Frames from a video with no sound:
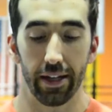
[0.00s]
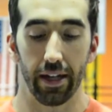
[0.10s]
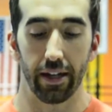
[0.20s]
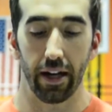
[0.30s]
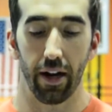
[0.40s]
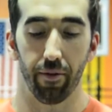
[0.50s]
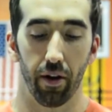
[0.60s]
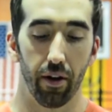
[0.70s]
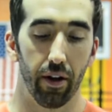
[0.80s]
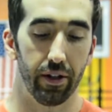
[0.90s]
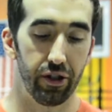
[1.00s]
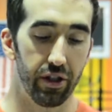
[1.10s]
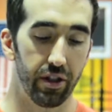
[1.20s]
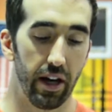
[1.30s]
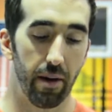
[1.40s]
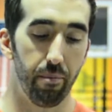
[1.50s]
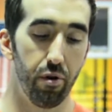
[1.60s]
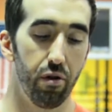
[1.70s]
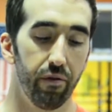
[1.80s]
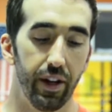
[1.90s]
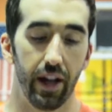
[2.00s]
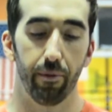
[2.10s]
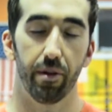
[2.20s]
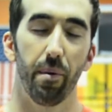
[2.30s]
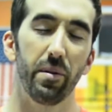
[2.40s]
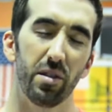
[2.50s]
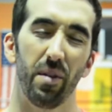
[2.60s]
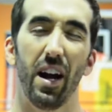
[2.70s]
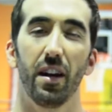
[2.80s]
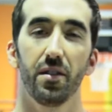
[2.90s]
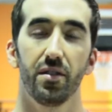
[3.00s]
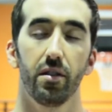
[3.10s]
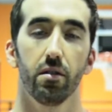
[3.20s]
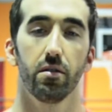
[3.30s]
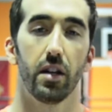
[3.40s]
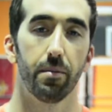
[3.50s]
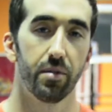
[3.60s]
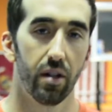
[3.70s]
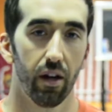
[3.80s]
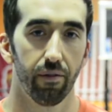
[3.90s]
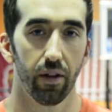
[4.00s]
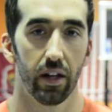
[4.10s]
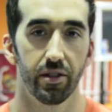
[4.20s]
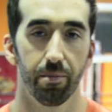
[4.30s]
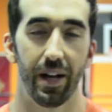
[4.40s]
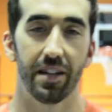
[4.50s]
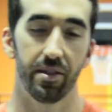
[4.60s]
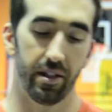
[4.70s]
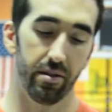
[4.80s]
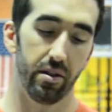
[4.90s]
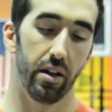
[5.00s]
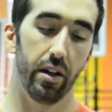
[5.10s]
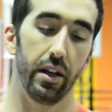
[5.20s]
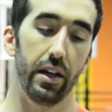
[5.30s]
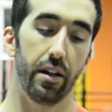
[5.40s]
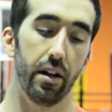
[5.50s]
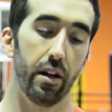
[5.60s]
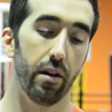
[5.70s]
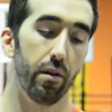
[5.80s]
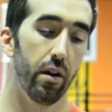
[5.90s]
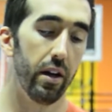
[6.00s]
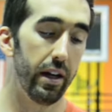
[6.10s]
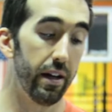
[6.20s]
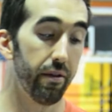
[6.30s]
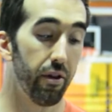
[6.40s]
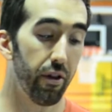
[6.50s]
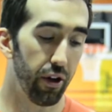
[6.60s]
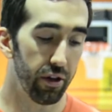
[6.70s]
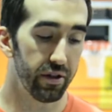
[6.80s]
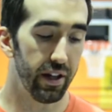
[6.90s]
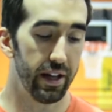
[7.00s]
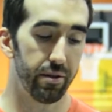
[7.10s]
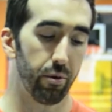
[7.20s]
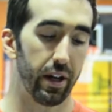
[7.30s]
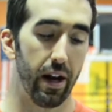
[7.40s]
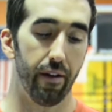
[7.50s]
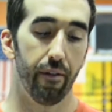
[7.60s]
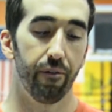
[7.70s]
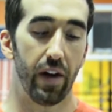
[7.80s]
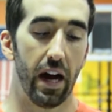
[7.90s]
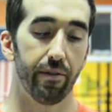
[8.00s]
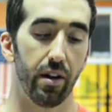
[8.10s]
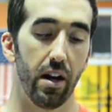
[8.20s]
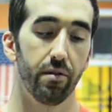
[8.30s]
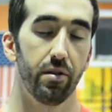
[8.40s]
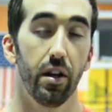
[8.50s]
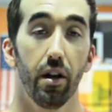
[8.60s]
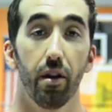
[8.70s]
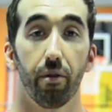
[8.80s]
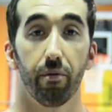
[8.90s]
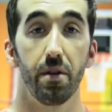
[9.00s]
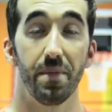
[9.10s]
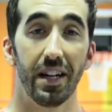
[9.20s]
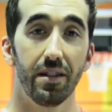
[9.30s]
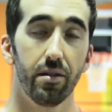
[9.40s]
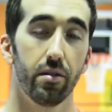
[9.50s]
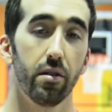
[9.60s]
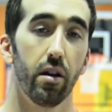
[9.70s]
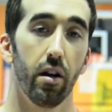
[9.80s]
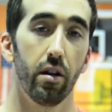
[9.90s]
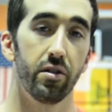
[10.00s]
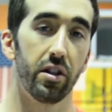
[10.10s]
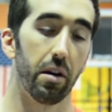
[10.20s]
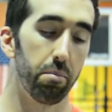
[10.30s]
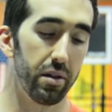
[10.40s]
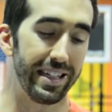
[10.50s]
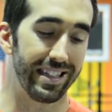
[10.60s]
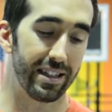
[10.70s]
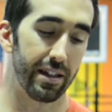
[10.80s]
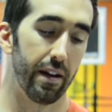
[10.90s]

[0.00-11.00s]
again, kind of a just kind of move day with maybe some higher skill type stuff, a lot of gymnastics in Thursday's workout. 5 rounds, 3 minutes to complete